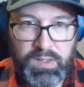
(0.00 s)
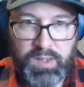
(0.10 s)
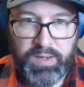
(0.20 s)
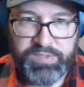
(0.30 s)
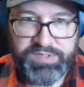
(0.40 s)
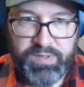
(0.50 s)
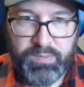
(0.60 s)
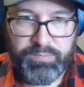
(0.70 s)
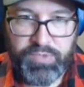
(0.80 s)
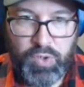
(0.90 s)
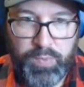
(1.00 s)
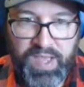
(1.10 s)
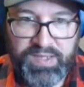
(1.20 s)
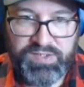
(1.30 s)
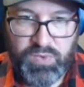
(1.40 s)
All right, I'm just going to go
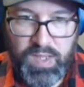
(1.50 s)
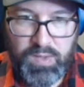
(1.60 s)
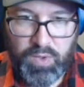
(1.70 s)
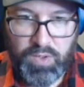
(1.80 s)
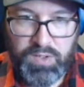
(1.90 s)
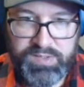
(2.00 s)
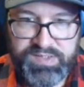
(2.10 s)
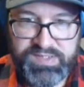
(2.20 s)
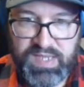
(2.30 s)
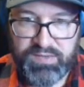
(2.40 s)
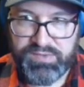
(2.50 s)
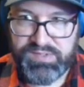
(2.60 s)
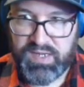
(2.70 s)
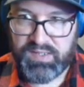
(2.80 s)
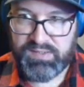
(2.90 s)
back to our standard
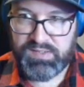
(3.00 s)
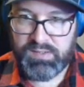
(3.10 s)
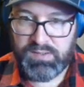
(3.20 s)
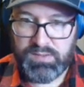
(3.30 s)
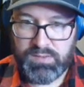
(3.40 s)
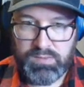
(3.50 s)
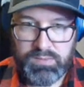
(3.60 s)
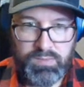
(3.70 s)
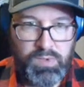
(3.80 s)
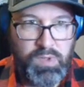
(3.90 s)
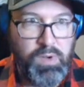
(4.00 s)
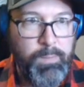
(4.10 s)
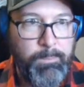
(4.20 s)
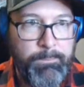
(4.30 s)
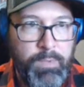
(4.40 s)
settings.
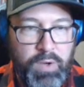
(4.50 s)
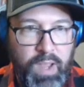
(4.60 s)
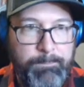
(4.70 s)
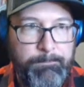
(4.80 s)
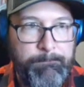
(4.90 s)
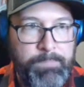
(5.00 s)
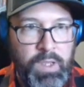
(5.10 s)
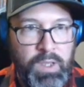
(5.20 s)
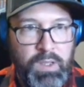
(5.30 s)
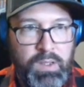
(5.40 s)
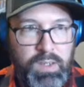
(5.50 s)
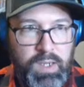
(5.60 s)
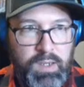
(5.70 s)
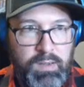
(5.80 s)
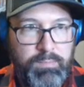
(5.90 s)
Okay.
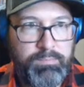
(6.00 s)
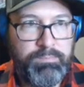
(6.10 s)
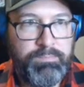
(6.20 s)
So